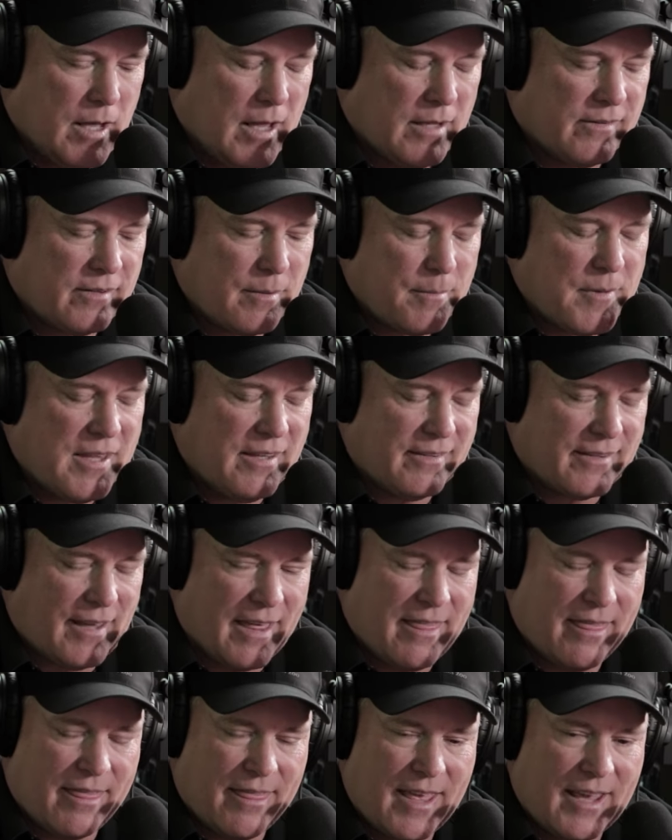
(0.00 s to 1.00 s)
some of these, I
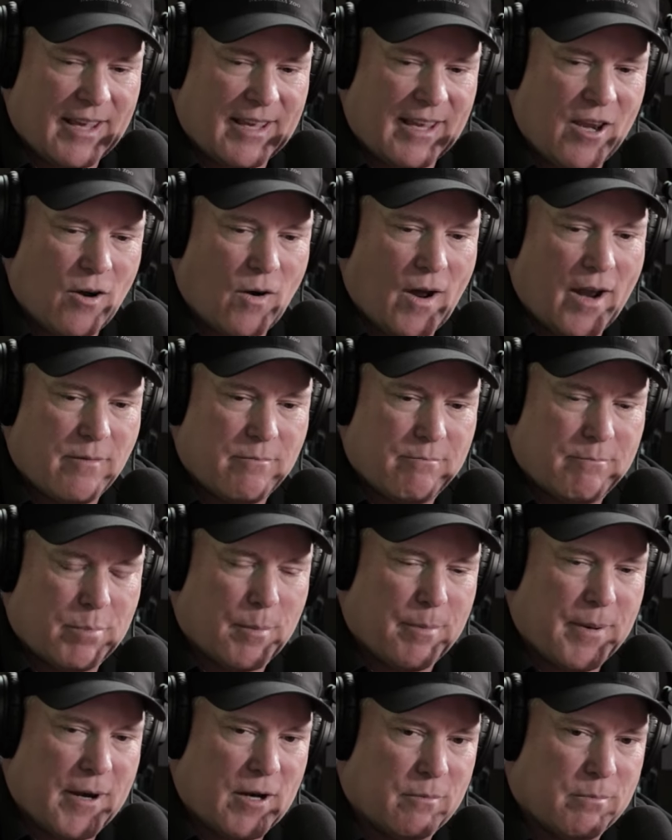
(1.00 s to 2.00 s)
think, I
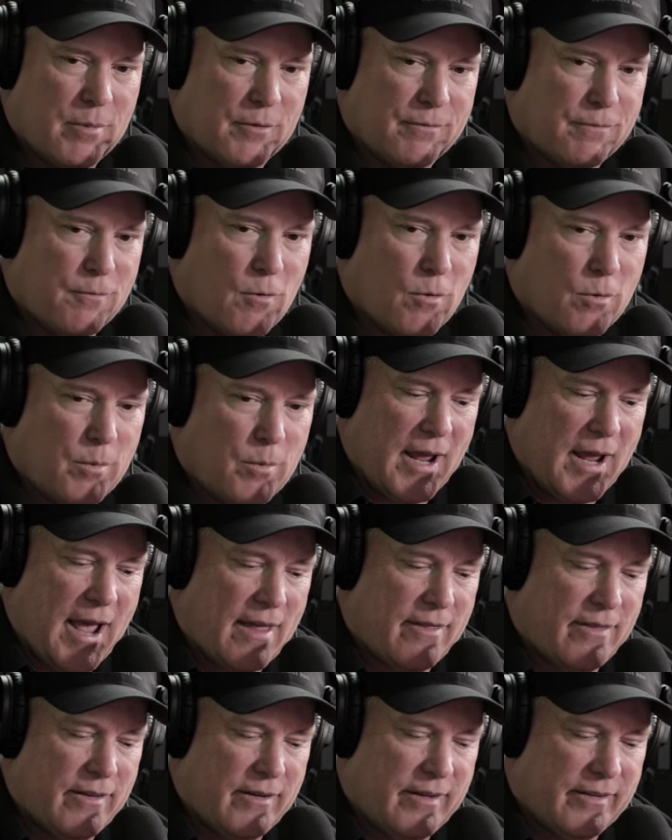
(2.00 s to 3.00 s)
prepared before
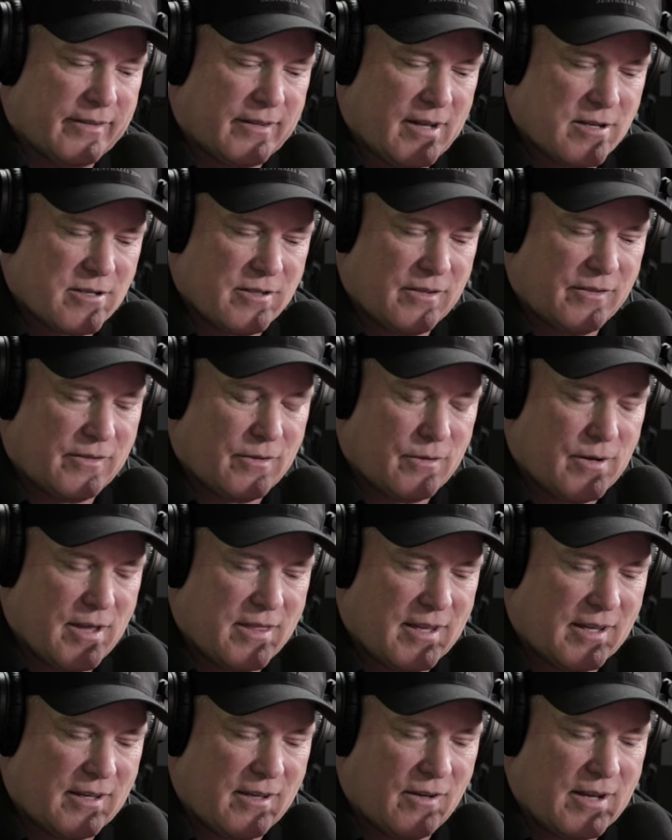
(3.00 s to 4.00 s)
had the discussion, so I
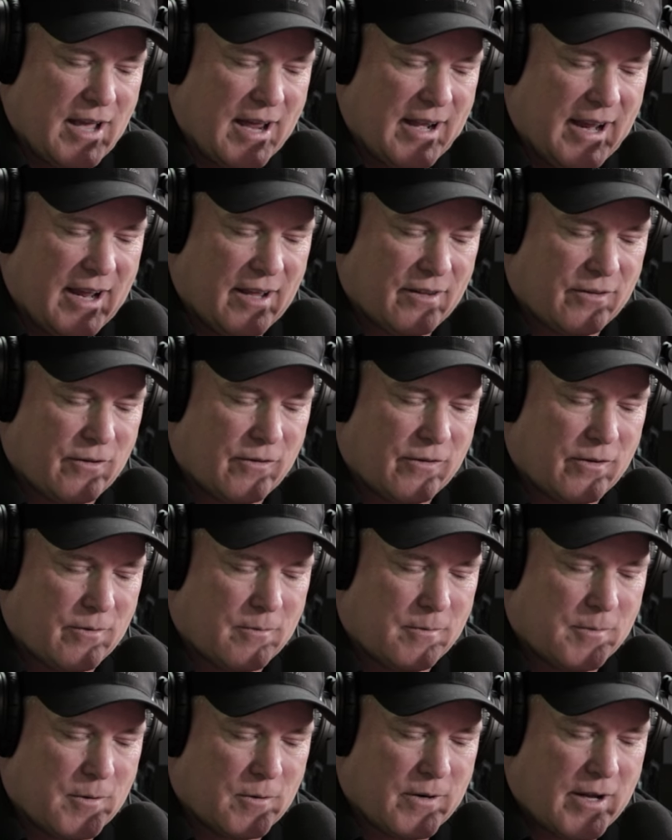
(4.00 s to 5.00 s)
think you kind of answered some
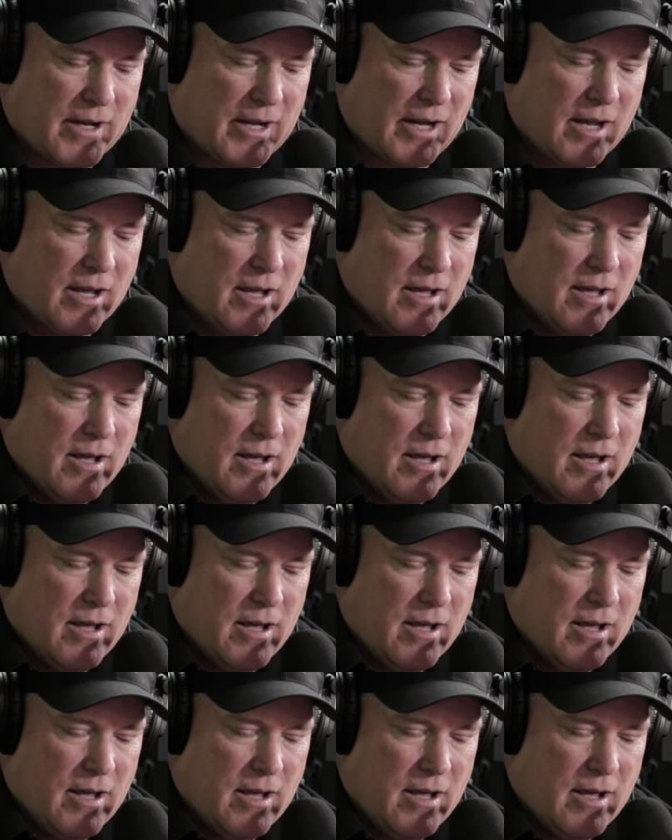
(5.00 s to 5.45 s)
of them already.